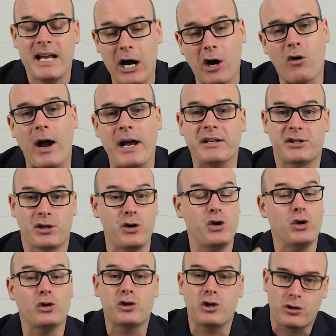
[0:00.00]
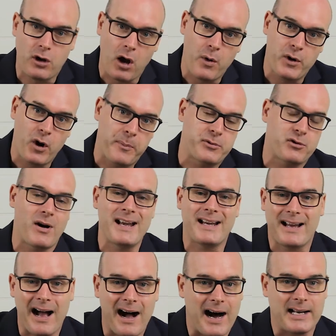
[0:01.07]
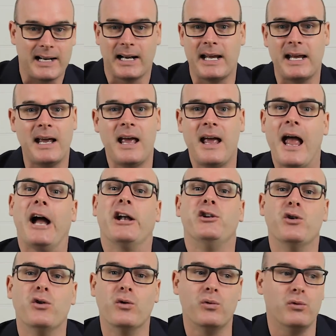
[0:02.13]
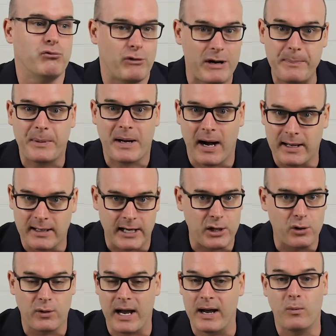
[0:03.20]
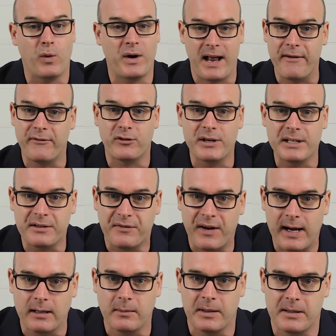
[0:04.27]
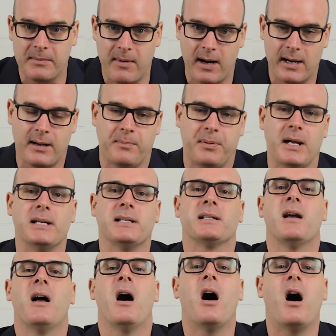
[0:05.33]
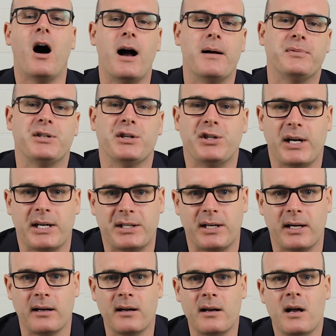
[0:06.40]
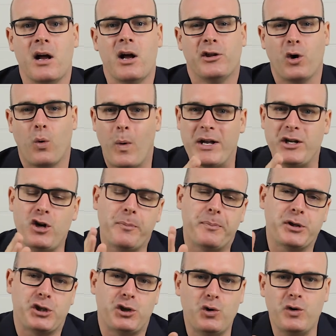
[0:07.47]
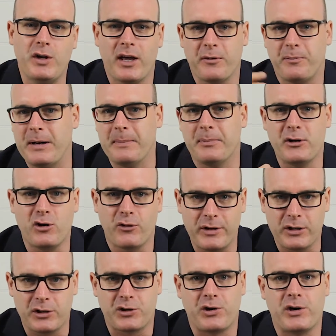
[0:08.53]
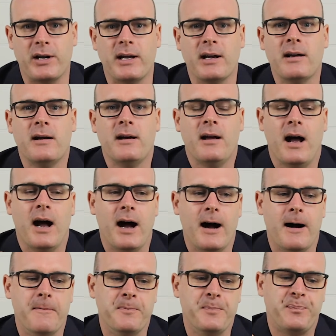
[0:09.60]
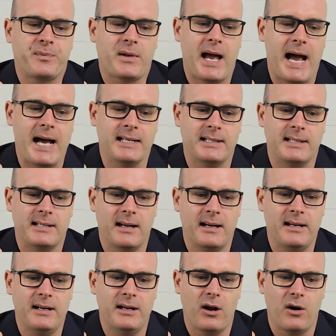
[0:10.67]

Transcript: Yeah, great. So you'll just go and operate carnally and you'll reap carnally. You'll get whatever is available in the marketplace. I'm suggesting that when you pursue the other people in your industry as